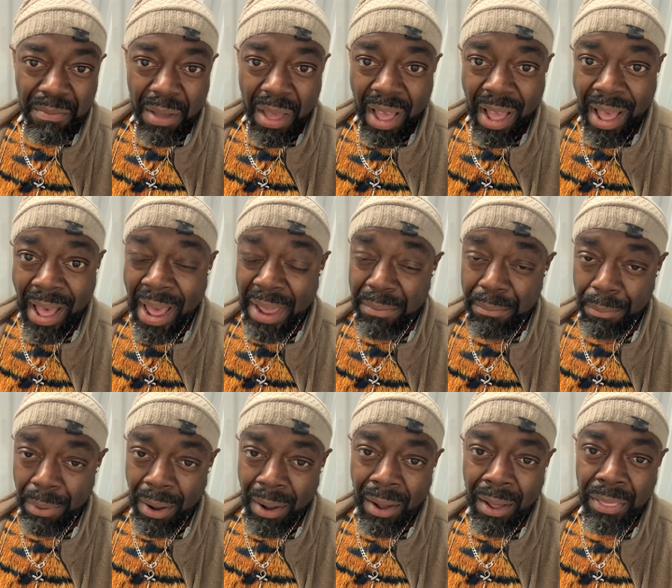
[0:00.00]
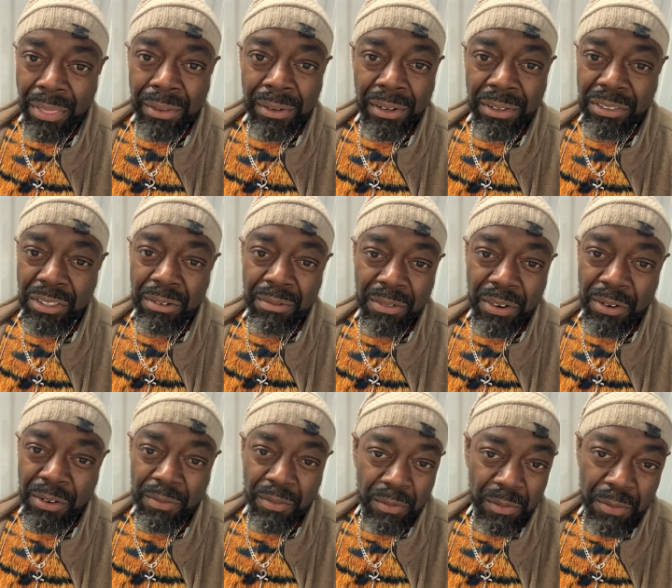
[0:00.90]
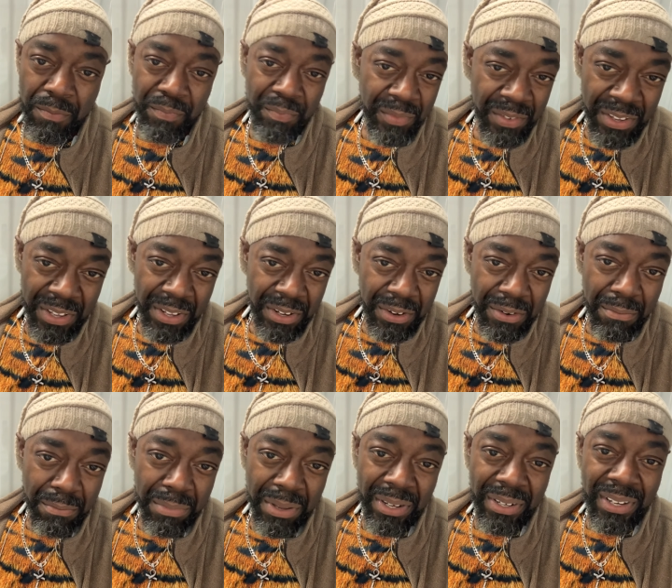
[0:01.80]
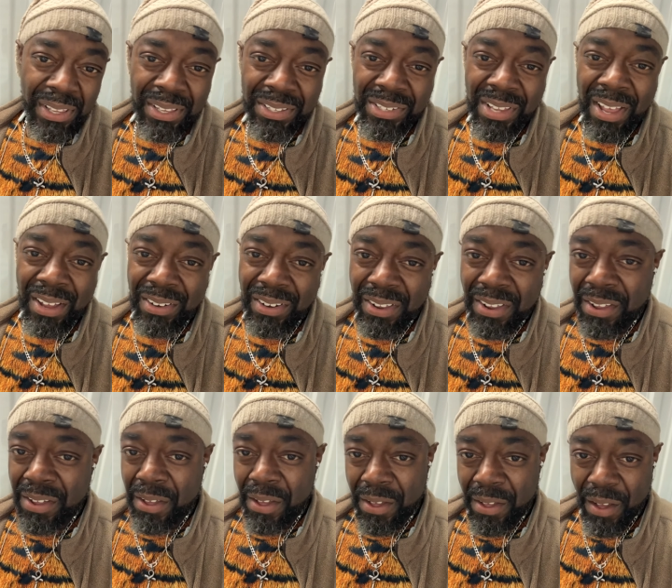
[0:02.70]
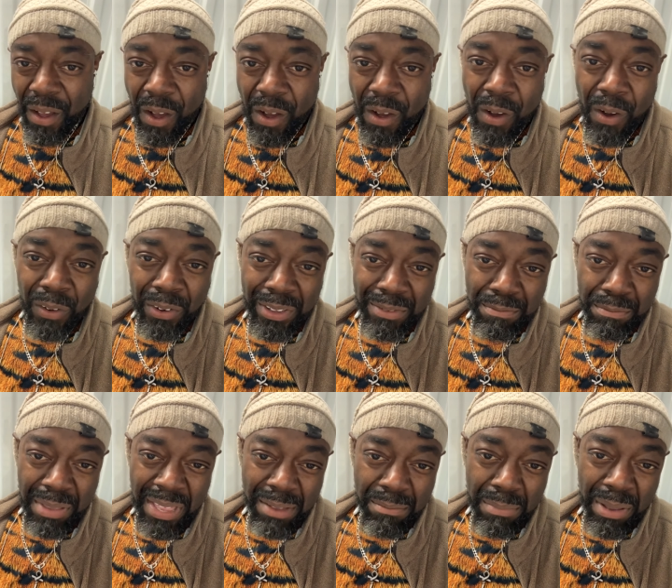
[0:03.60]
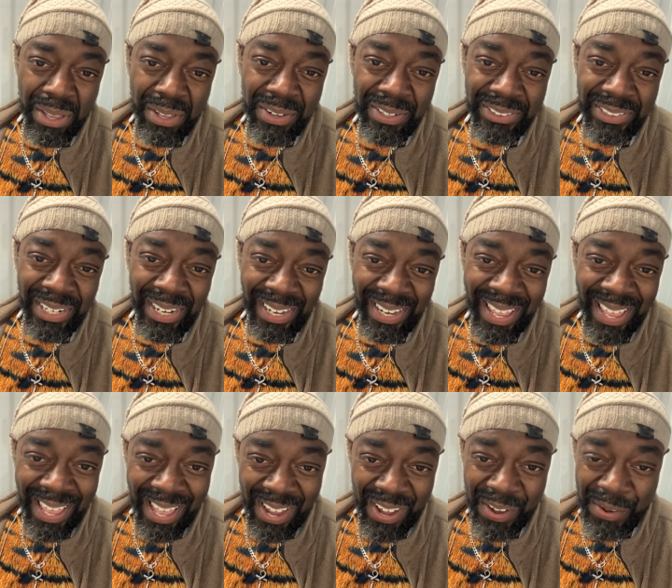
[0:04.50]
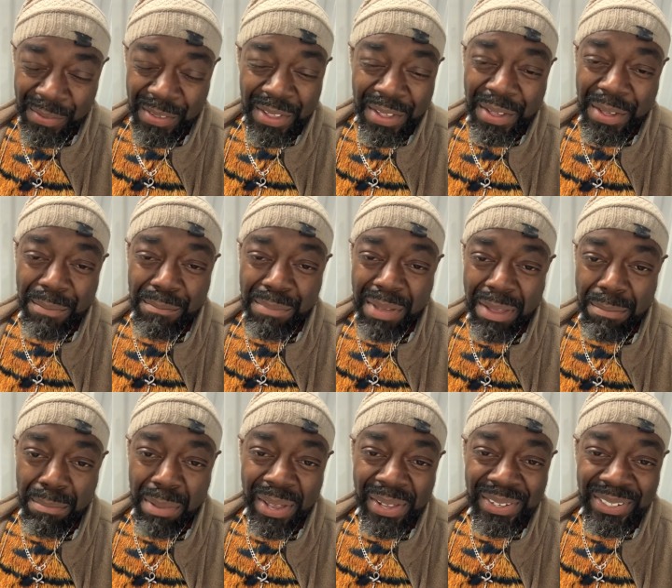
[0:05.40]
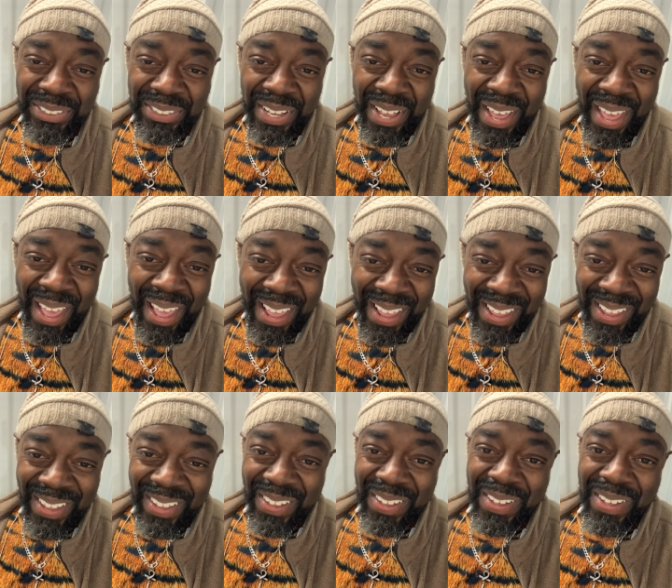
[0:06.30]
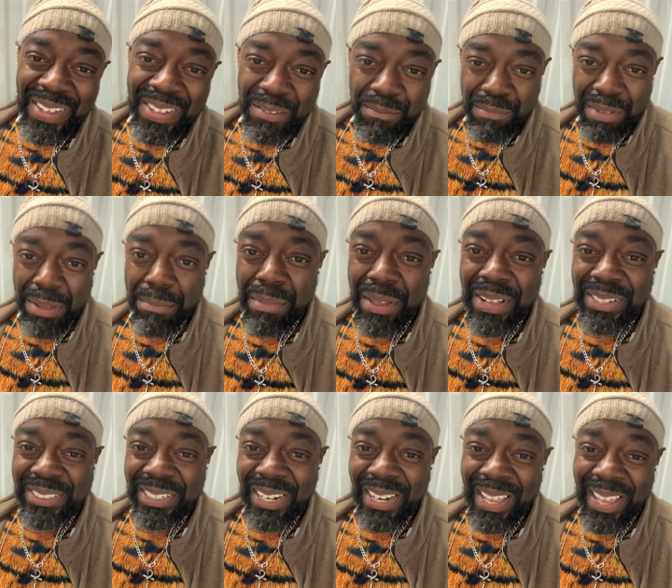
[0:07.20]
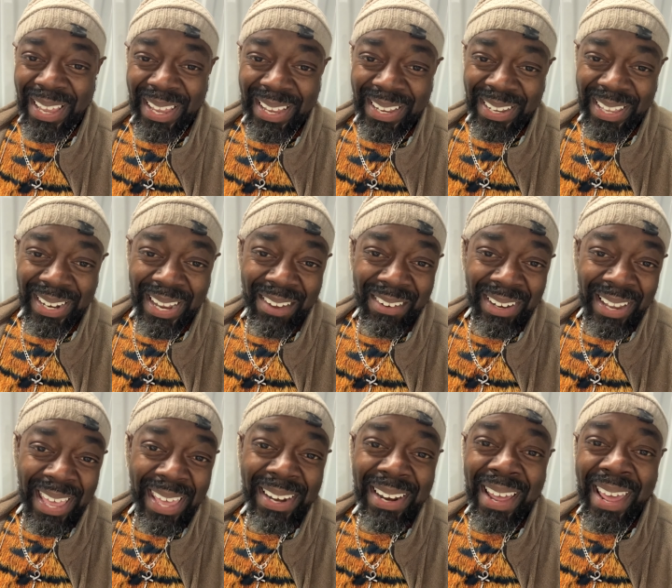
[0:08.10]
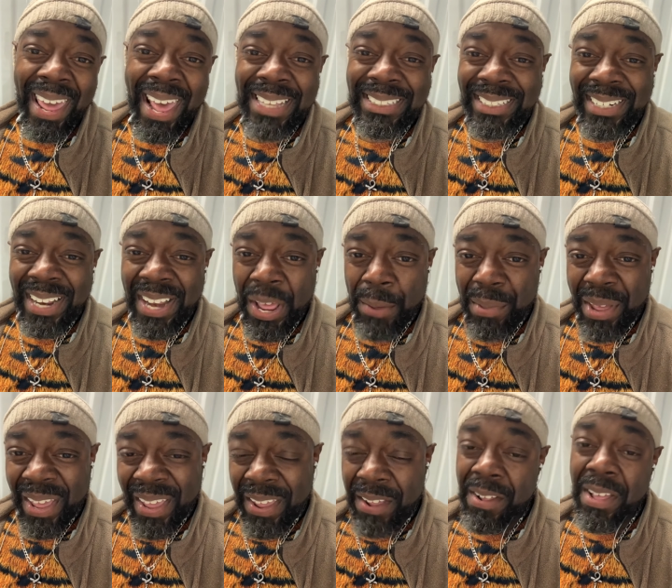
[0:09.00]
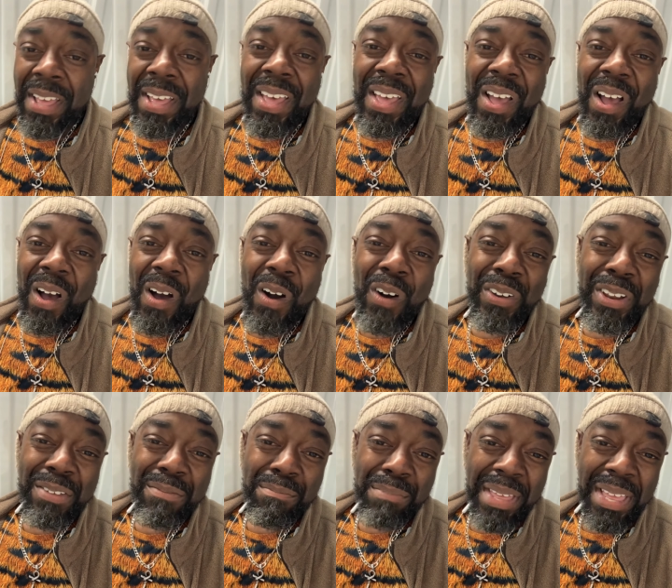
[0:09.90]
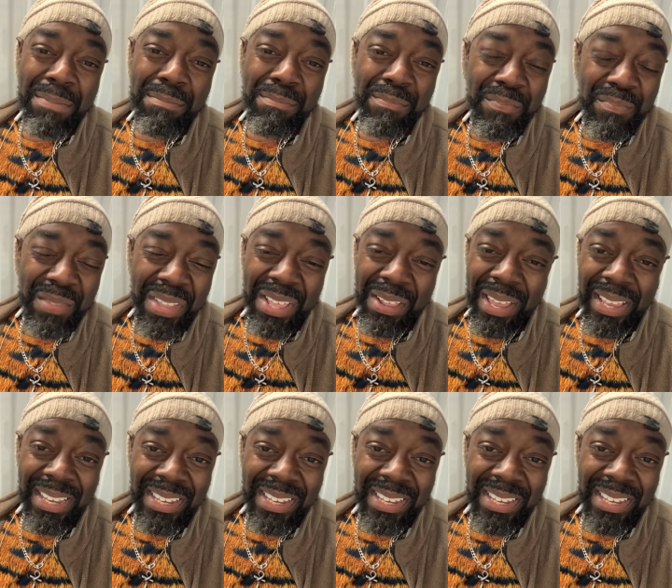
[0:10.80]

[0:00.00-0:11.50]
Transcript: hot and bothered. You know, them, them big niggas out there hauling big bales of lay, uh, big bales of hay, big bales of lay. Yeah, they laying her ass in the damn hay, hauling big. Like